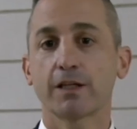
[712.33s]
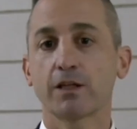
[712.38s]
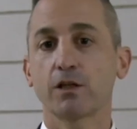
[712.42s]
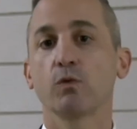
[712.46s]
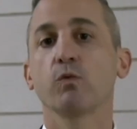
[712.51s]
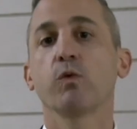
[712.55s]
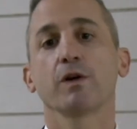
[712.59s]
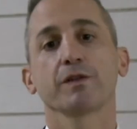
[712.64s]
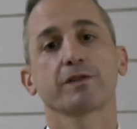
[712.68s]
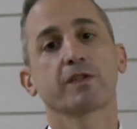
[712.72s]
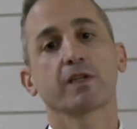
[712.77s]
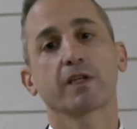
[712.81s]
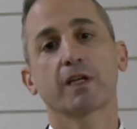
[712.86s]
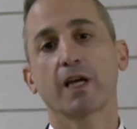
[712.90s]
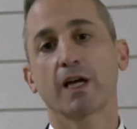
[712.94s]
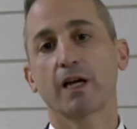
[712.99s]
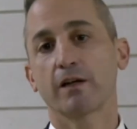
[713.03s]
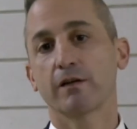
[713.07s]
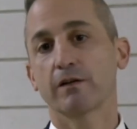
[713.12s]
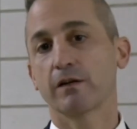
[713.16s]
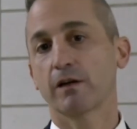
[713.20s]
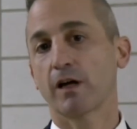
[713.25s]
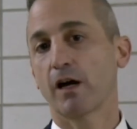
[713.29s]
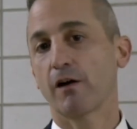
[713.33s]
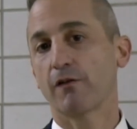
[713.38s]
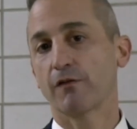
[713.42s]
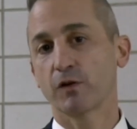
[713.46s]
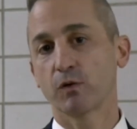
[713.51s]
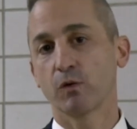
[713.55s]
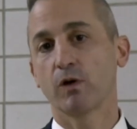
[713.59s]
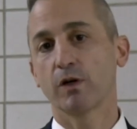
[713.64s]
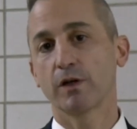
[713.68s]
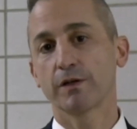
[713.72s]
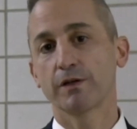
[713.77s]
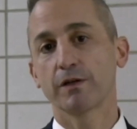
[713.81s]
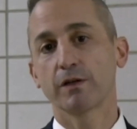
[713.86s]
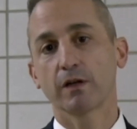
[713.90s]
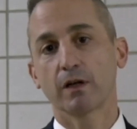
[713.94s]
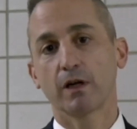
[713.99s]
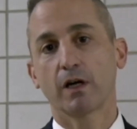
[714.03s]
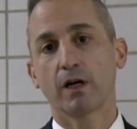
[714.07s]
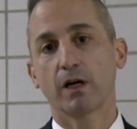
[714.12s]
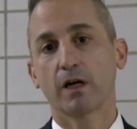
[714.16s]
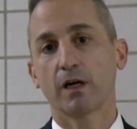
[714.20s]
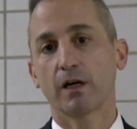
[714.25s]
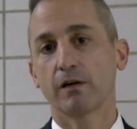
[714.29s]
you once again, everyone,
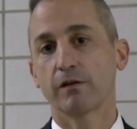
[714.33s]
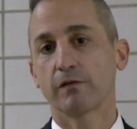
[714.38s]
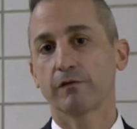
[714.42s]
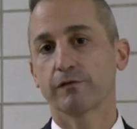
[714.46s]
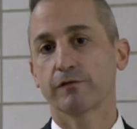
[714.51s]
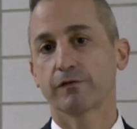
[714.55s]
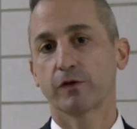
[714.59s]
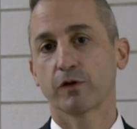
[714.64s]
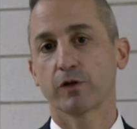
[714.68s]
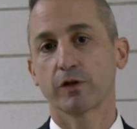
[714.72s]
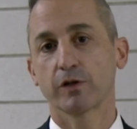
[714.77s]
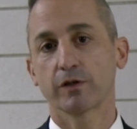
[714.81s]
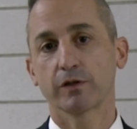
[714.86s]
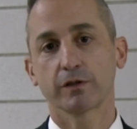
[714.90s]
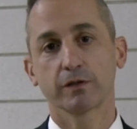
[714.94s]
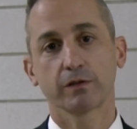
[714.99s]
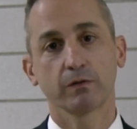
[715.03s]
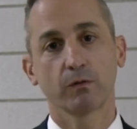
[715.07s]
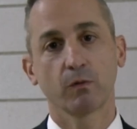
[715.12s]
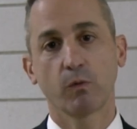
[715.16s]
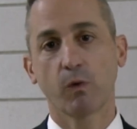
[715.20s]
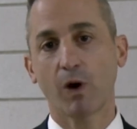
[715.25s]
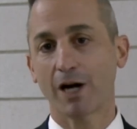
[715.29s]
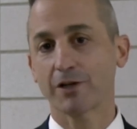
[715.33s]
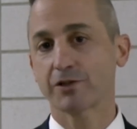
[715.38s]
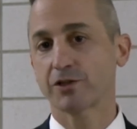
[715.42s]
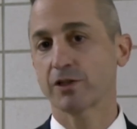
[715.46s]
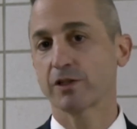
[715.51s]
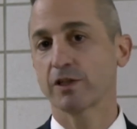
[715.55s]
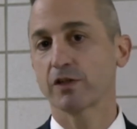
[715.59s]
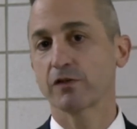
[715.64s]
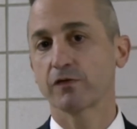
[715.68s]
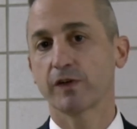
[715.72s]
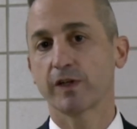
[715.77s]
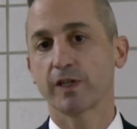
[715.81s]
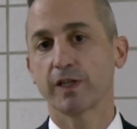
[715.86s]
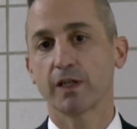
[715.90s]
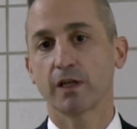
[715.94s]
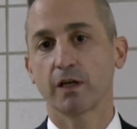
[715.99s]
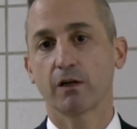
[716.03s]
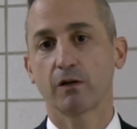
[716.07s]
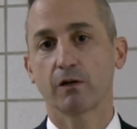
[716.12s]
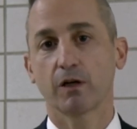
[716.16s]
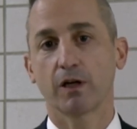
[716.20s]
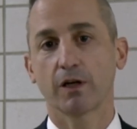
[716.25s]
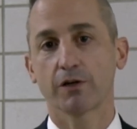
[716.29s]
for watching this
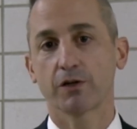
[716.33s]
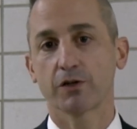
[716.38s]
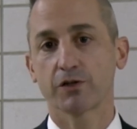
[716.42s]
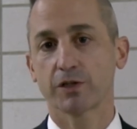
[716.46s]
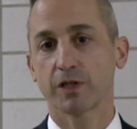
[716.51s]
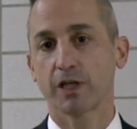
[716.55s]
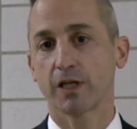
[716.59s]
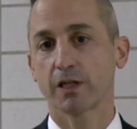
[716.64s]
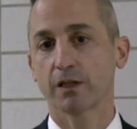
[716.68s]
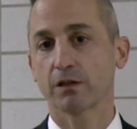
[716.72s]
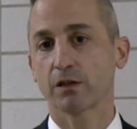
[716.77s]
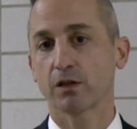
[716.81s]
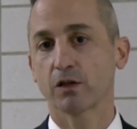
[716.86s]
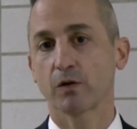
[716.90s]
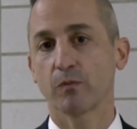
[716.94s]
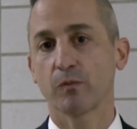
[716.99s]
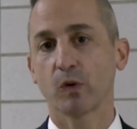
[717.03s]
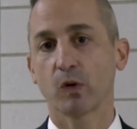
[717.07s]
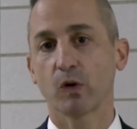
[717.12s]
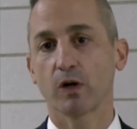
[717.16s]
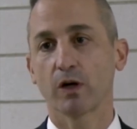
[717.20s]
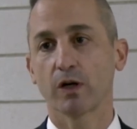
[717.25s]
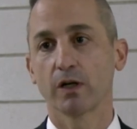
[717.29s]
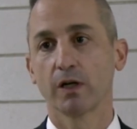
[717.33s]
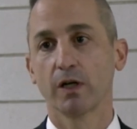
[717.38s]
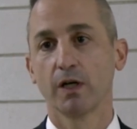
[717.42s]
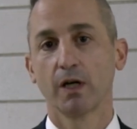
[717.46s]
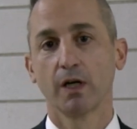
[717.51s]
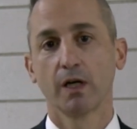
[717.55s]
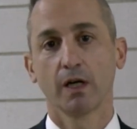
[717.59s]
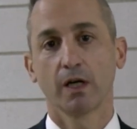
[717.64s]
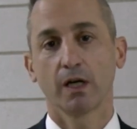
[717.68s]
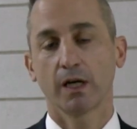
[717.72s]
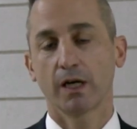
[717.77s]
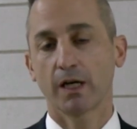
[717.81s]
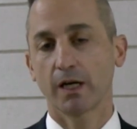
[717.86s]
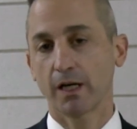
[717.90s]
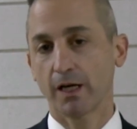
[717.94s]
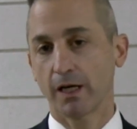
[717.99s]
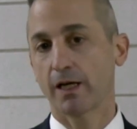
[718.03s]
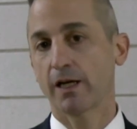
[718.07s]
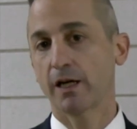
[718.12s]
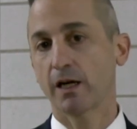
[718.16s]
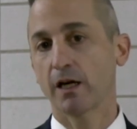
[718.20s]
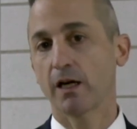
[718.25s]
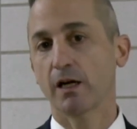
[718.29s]
video, understanding a little more, and
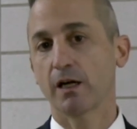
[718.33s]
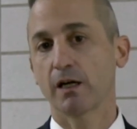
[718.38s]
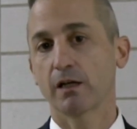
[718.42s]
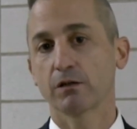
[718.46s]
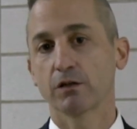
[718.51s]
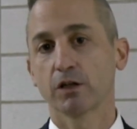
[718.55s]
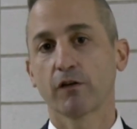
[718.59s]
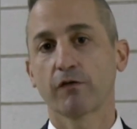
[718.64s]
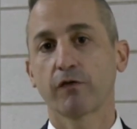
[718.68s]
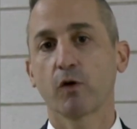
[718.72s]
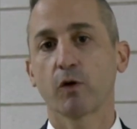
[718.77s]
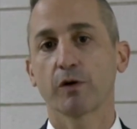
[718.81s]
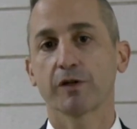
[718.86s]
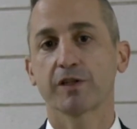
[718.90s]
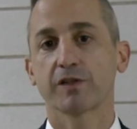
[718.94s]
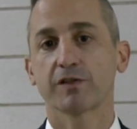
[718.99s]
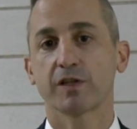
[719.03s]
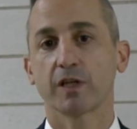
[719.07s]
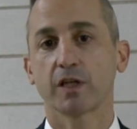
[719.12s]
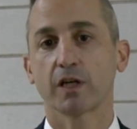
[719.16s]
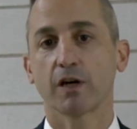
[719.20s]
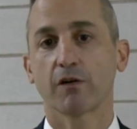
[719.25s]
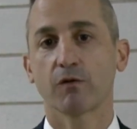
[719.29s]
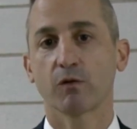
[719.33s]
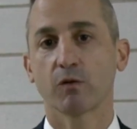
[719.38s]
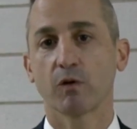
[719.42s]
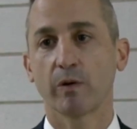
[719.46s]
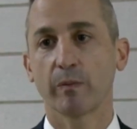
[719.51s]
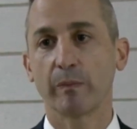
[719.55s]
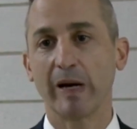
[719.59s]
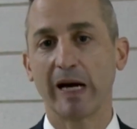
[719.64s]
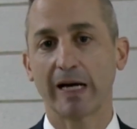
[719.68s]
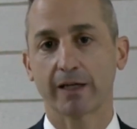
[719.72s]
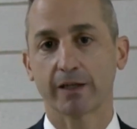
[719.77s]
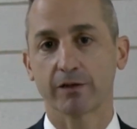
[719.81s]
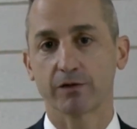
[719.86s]
I look forward to seeing everyone back in